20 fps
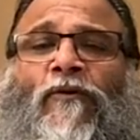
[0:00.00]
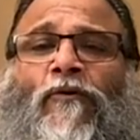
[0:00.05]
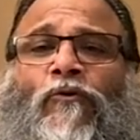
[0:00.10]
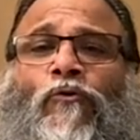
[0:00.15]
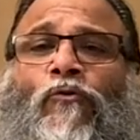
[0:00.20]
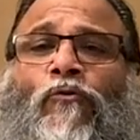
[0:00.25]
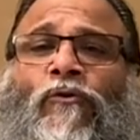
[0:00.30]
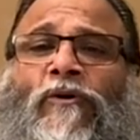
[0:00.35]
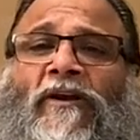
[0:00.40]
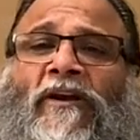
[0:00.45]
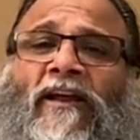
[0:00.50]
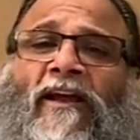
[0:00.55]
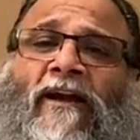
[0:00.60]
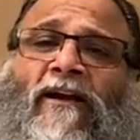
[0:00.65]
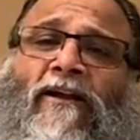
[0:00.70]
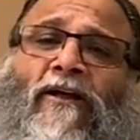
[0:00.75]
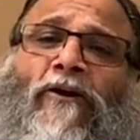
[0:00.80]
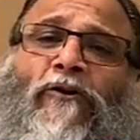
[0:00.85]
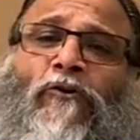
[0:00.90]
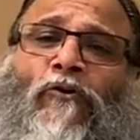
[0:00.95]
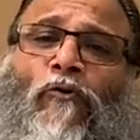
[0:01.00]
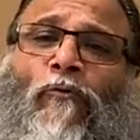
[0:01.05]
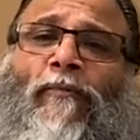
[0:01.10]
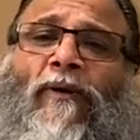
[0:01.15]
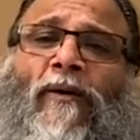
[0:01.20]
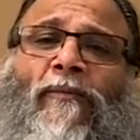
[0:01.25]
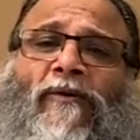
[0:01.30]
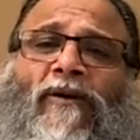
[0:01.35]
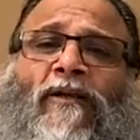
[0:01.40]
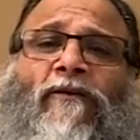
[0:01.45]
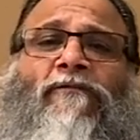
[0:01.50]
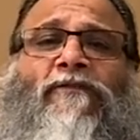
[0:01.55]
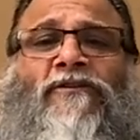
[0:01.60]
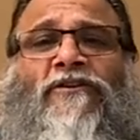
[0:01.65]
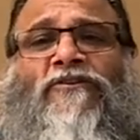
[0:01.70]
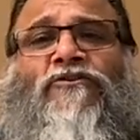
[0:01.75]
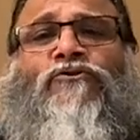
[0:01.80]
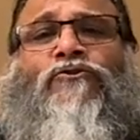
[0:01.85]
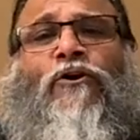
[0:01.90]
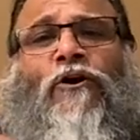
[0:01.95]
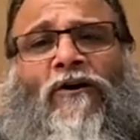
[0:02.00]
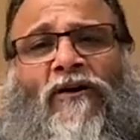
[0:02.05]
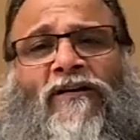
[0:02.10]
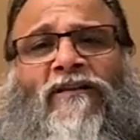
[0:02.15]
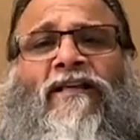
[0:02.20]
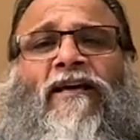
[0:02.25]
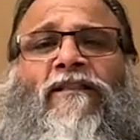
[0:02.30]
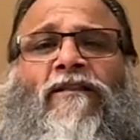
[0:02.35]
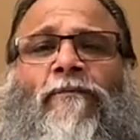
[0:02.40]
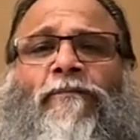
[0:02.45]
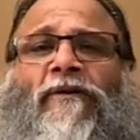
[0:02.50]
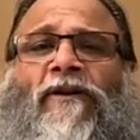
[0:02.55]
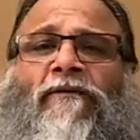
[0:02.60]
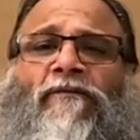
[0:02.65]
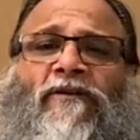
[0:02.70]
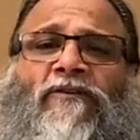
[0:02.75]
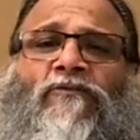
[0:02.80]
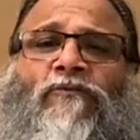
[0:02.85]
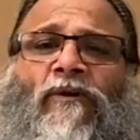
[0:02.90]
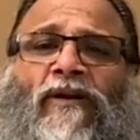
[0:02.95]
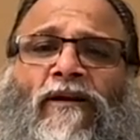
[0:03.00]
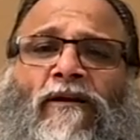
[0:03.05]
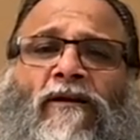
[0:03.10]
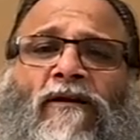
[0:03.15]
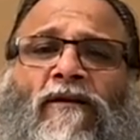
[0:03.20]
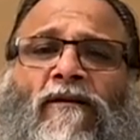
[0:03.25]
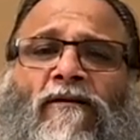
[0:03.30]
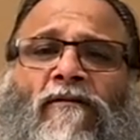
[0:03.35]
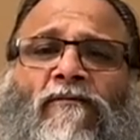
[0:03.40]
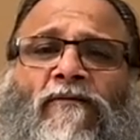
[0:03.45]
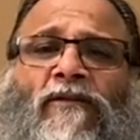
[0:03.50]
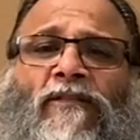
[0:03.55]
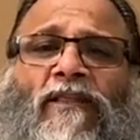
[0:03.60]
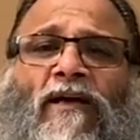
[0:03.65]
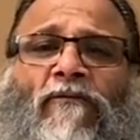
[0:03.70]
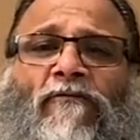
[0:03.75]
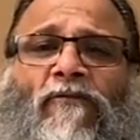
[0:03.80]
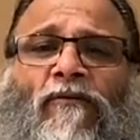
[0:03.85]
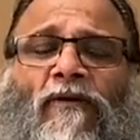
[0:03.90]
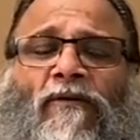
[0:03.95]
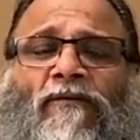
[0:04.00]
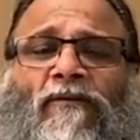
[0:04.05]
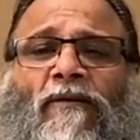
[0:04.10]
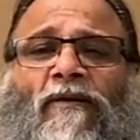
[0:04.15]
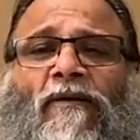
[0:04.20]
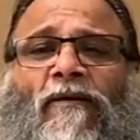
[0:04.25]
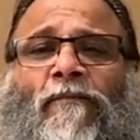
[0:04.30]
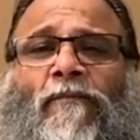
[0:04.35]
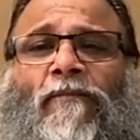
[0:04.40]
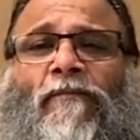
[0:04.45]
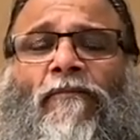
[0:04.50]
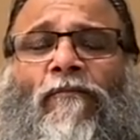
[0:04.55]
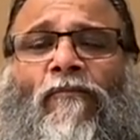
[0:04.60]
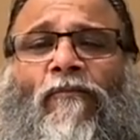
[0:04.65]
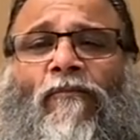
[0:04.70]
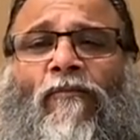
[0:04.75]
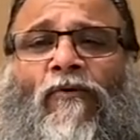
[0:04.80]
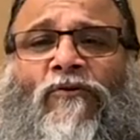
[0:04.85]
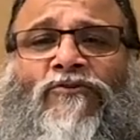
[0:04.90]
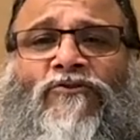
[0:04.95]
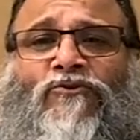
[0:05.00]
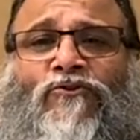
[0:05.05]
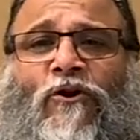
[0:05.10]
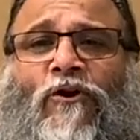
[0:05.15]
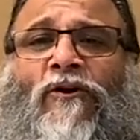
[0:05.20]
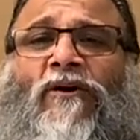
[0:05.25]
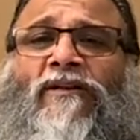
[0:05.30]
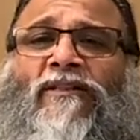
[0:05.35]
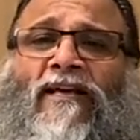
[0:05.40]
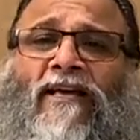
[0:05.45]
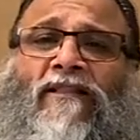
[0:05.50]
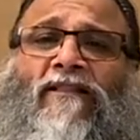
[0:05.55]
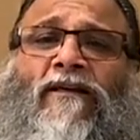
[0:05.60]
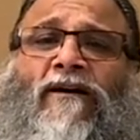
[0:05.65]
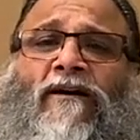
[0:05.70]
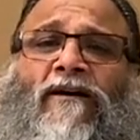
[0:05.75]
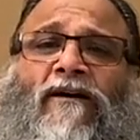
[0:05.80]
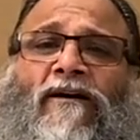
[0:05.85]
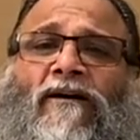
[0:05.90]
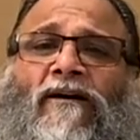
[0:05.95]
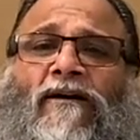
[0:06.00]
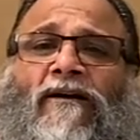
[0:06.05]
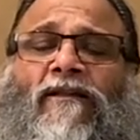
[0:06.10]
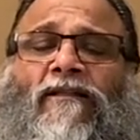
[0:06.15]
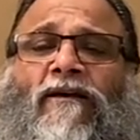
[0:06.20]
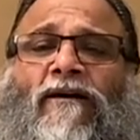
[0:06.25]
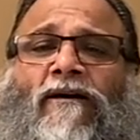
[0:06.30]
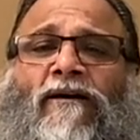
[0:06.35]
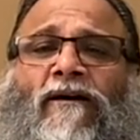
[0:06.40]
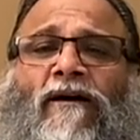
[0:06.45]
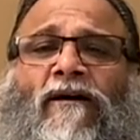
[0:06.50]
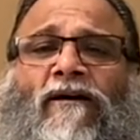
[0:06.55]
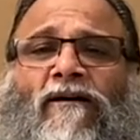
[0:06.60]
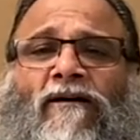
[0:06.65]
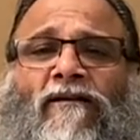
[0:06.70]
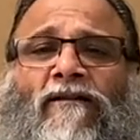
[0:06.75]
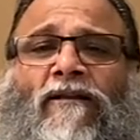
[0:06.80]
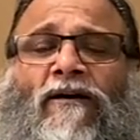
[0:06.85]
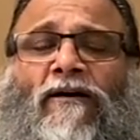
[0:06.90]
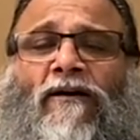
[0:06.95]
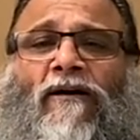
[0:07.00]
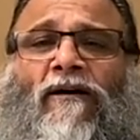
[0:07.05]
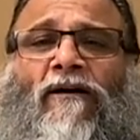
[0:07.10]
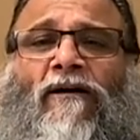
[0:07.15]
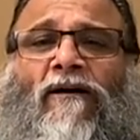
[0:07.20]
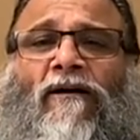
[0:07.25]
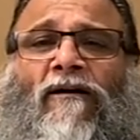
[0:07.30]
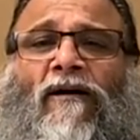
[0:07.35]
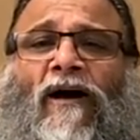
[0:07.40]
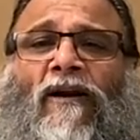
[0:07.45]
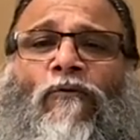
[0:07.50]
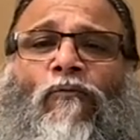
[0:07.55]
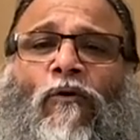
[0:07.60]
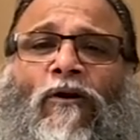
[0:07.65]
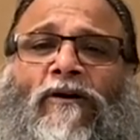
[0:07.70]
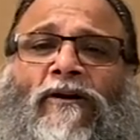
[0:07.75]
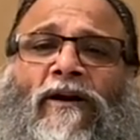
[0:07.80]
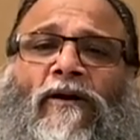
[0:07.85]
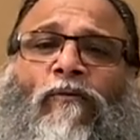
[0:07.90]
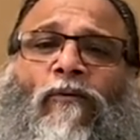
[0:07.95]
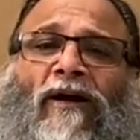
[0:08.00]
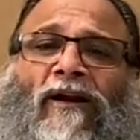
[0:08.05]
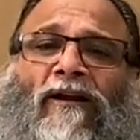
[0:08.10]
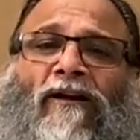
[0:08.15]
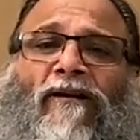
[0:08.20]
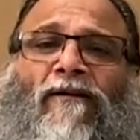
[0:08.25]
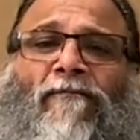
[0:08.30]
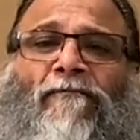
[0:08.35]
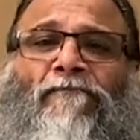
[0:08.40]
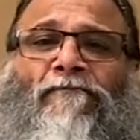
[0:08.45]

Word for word: You create a new memory which is stronger than the previous one, with the, stronger than the, the, uh, the unwanted one.